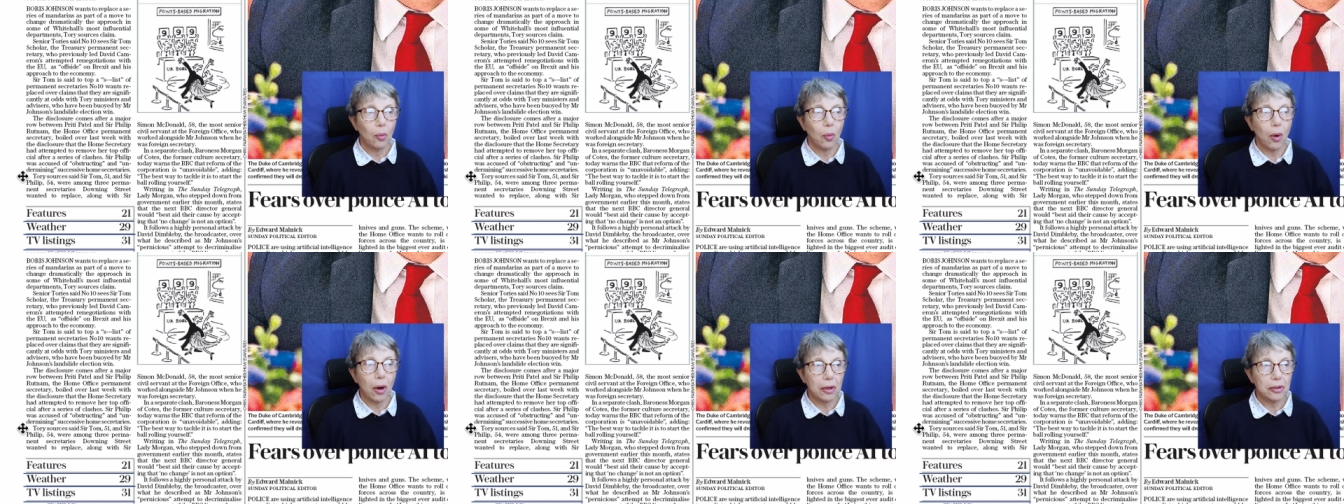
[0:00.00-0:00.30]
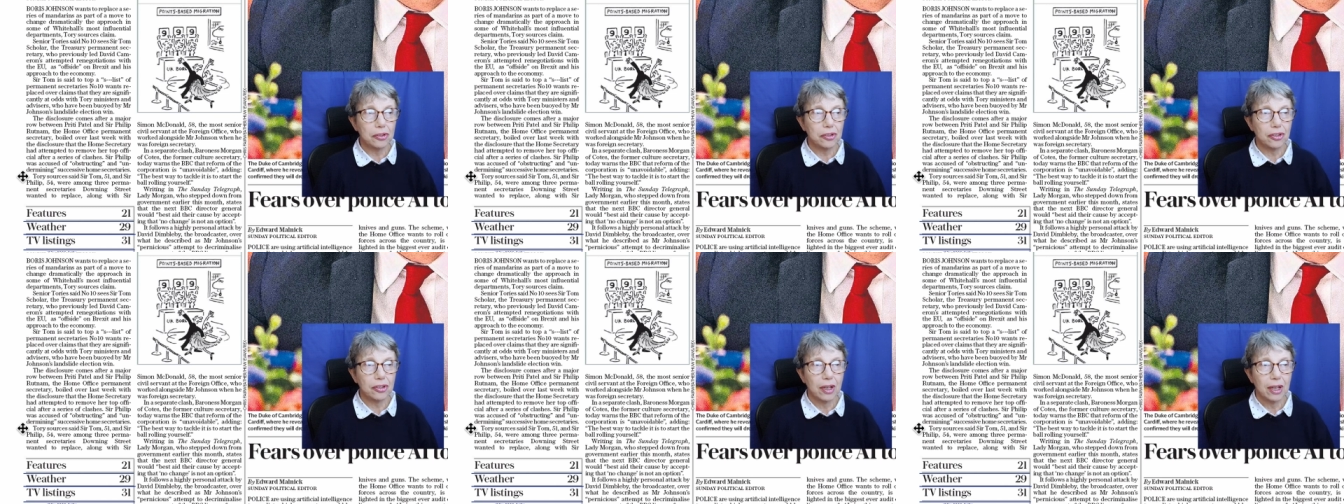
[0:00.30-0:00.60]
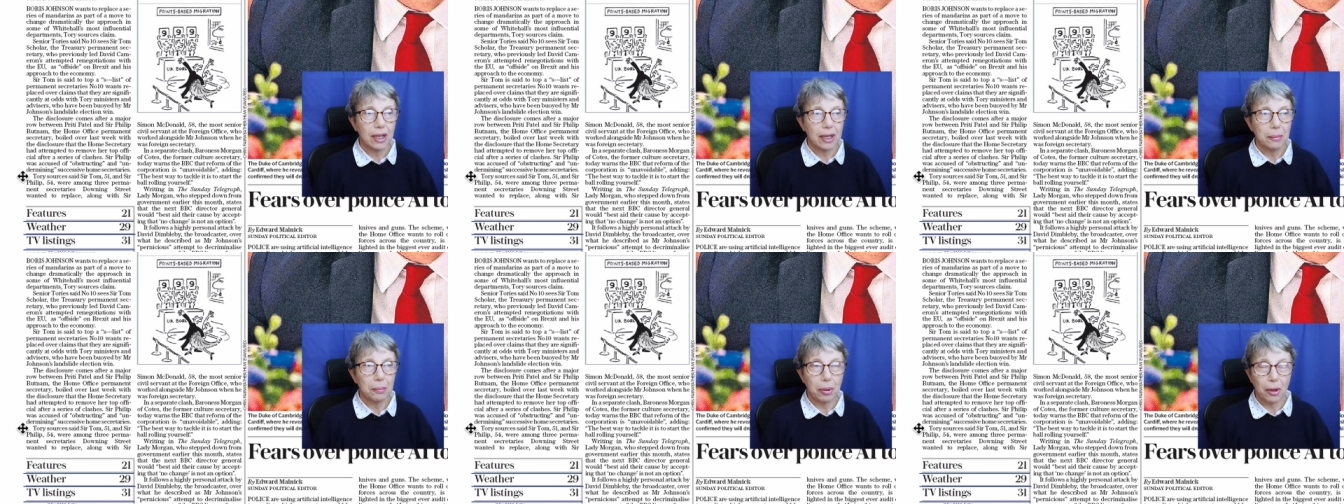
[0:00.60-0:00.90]
what
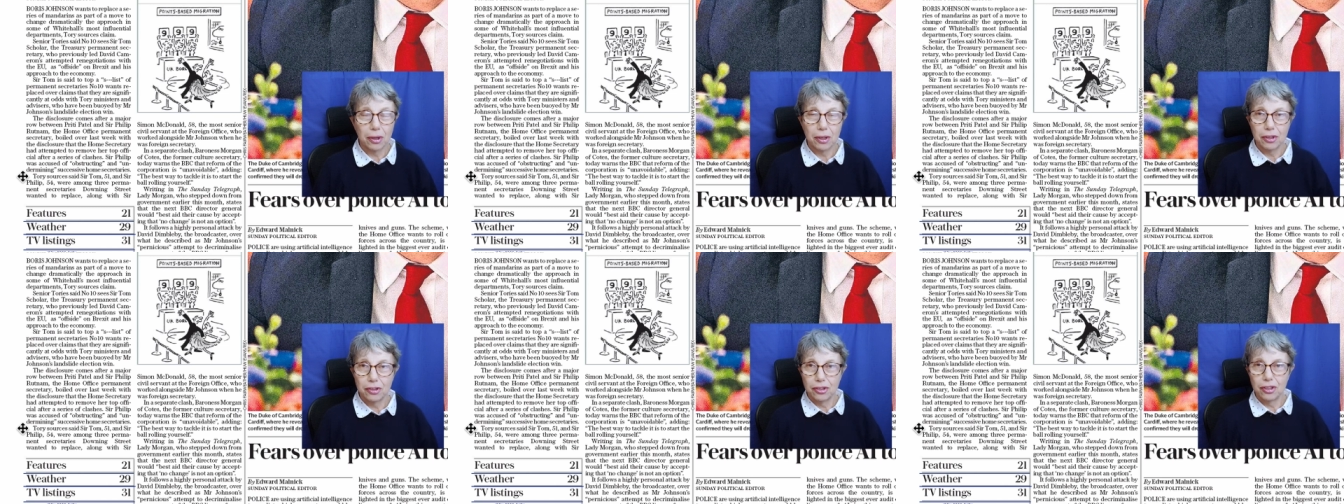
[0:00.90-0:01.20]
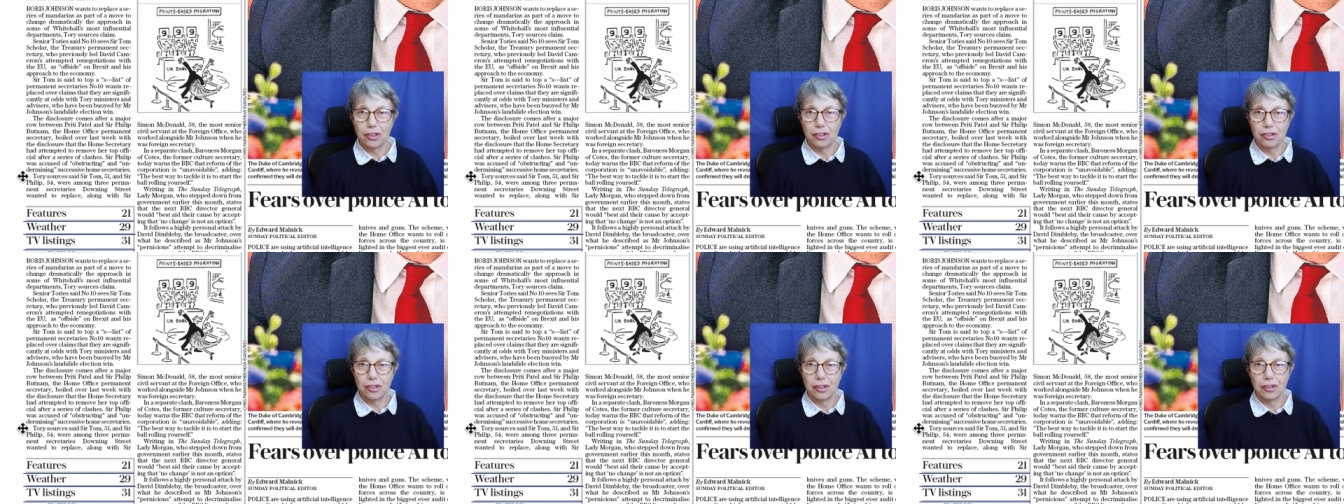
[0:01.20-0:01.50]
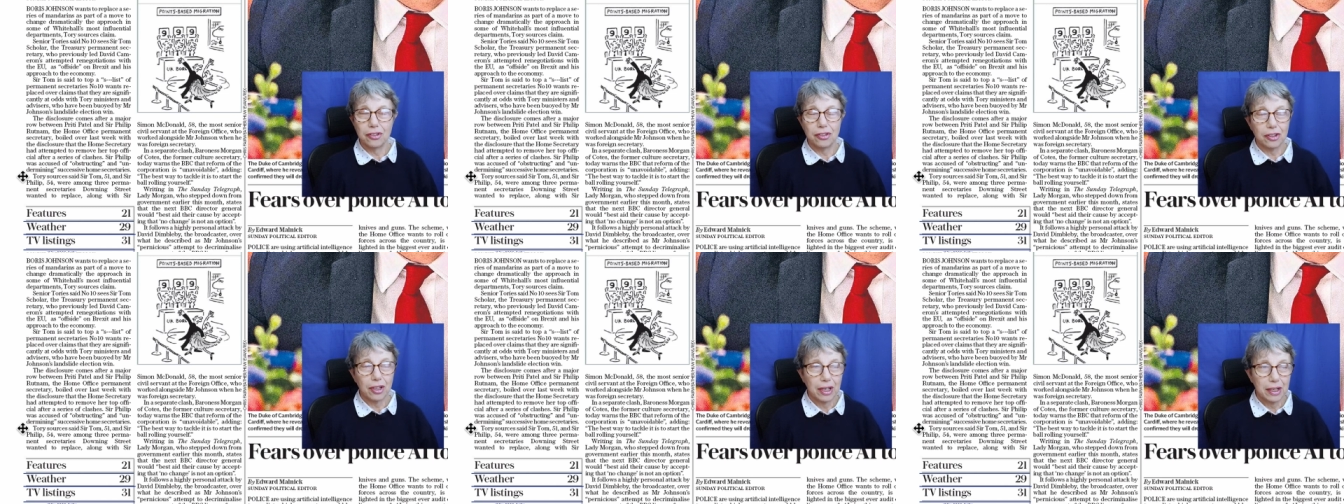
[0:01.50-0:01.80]

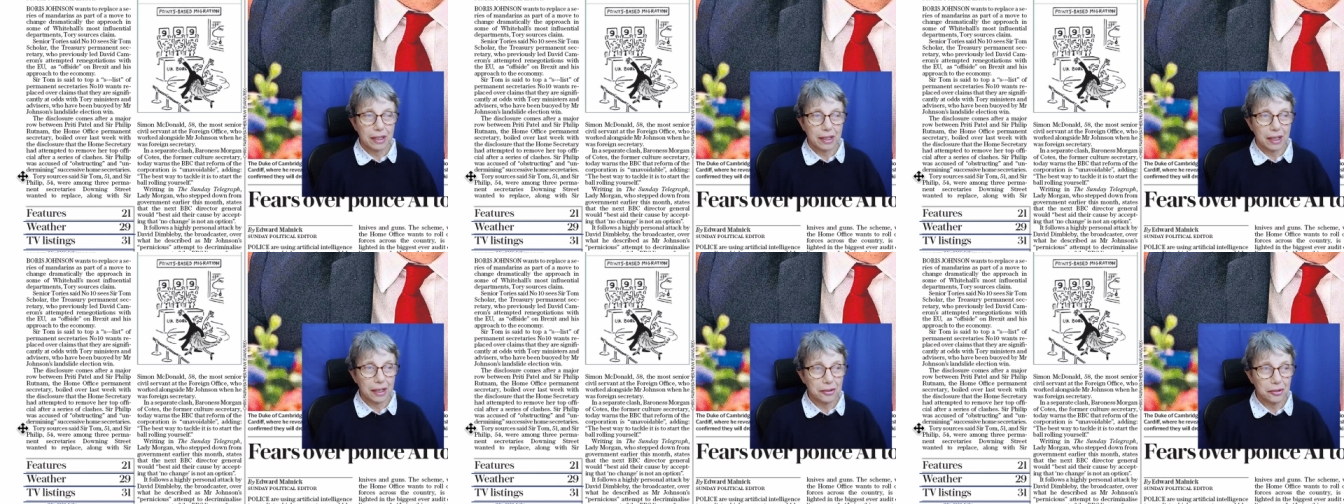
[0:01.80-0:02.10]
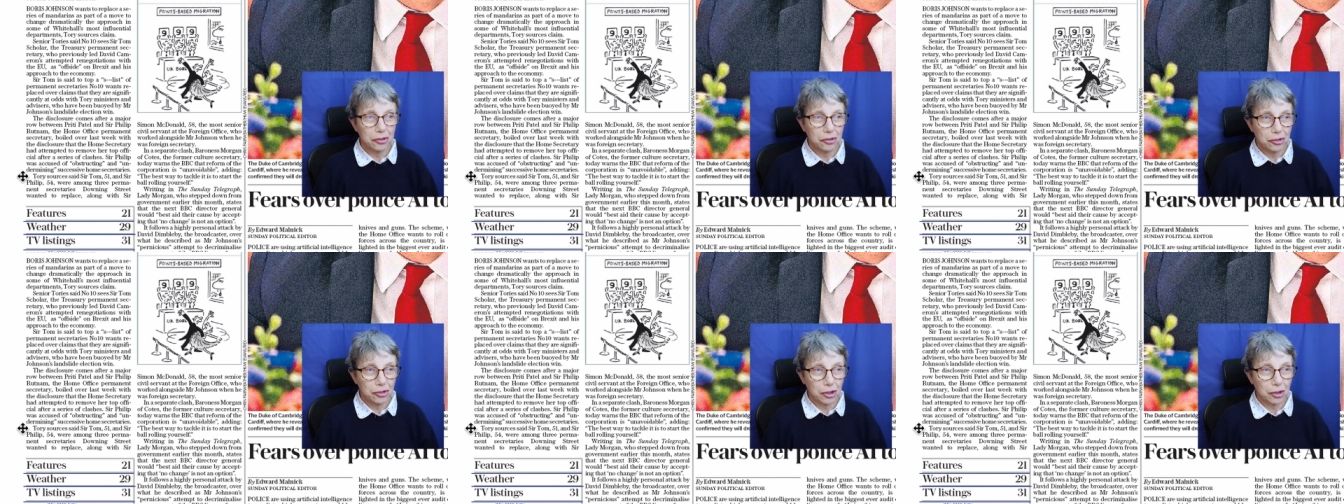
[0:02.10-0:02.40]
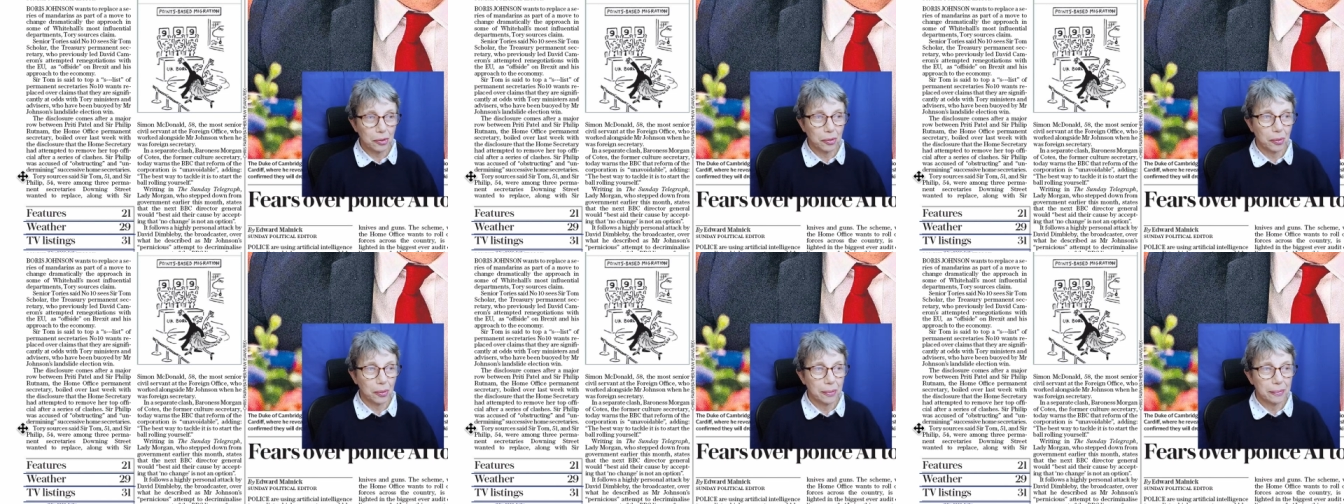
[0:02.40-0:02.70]
politicians can
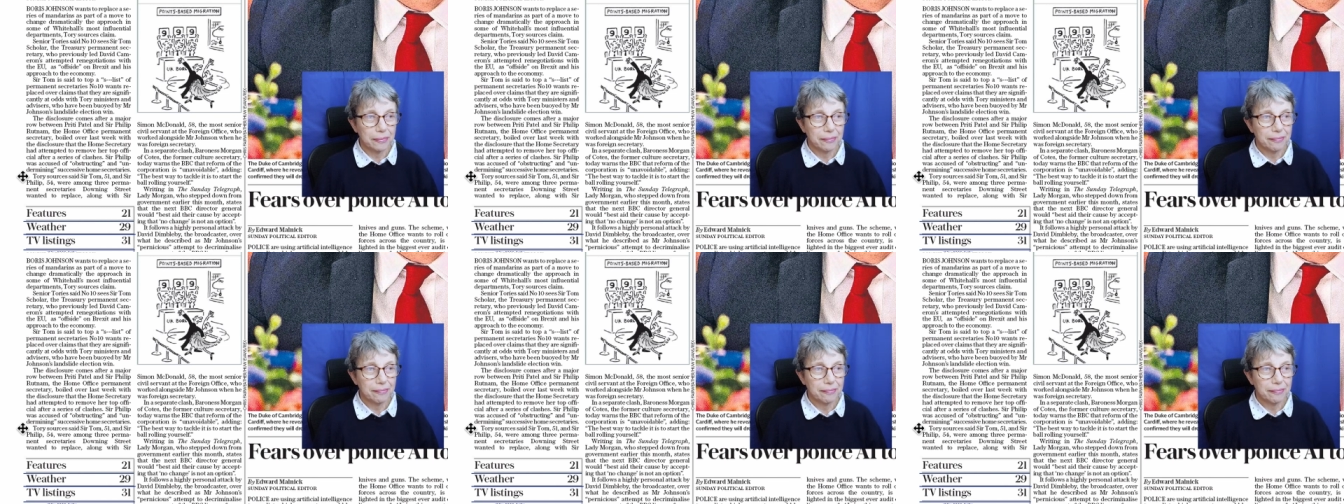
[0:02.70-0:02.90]
do.